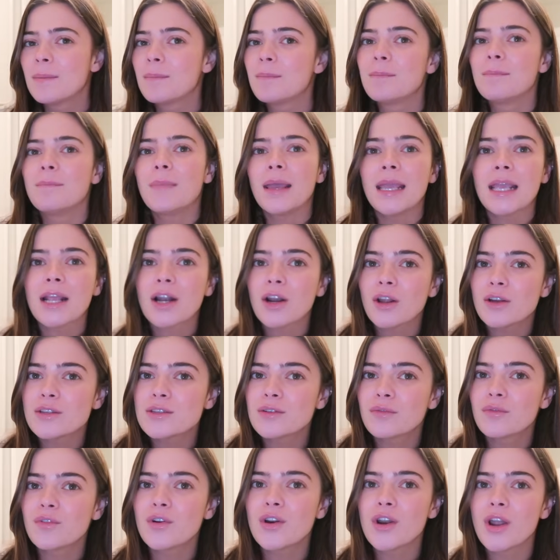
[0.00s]
make loads
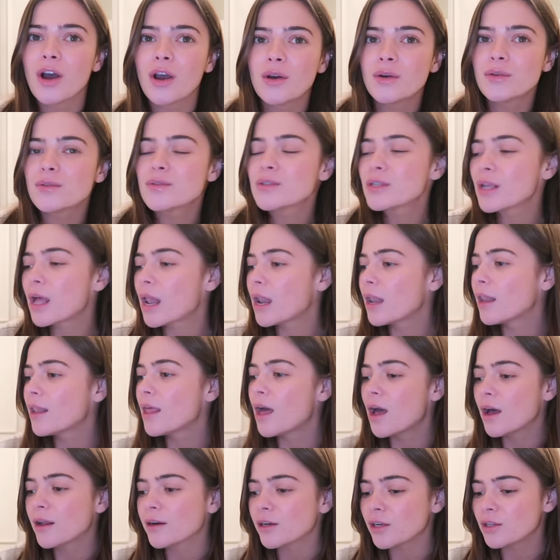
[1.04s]
of notes,
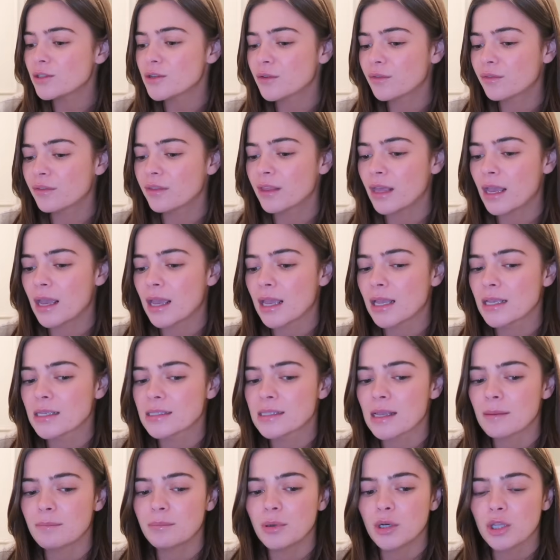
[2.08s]
learn loads of
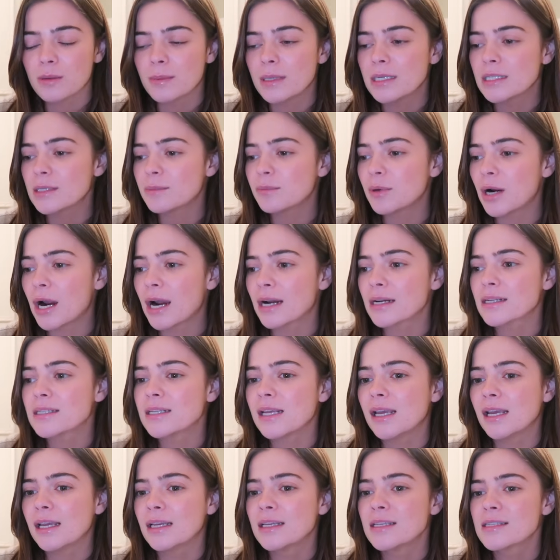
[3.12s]
things, put them into
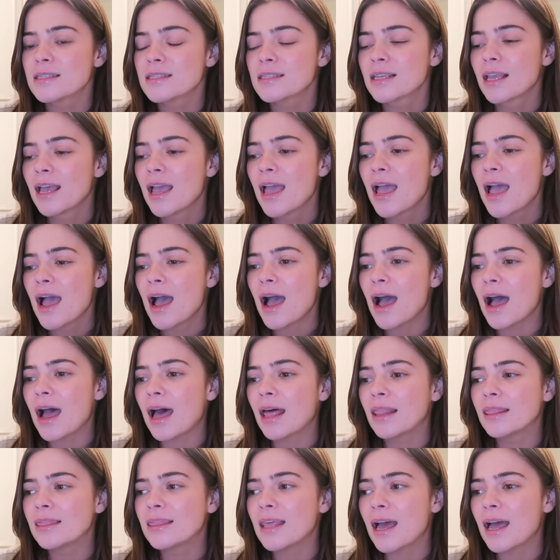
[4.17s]
practice,
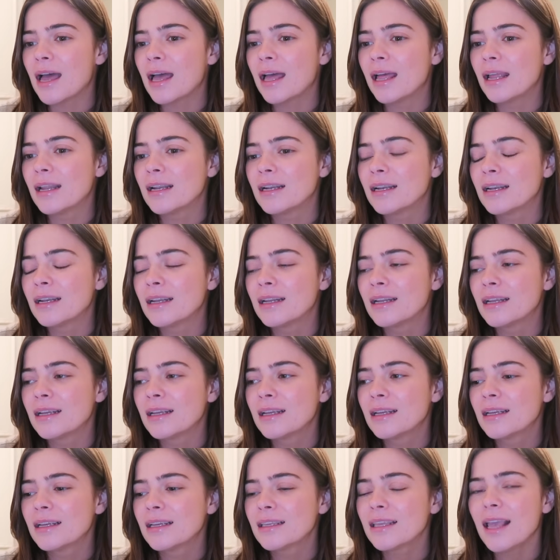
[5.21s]
and then
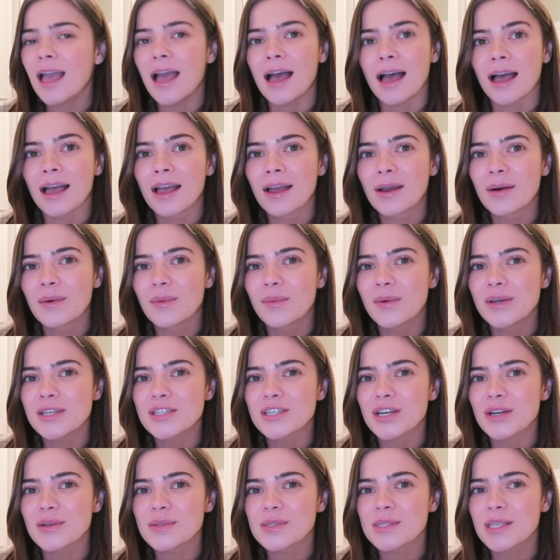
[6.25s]
yeah, we
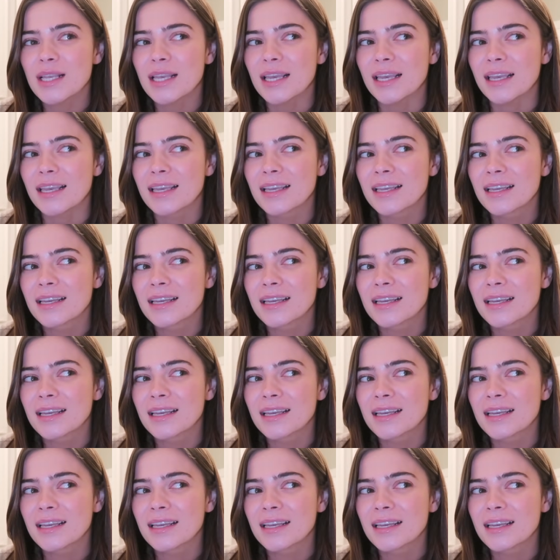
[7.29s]
shall see.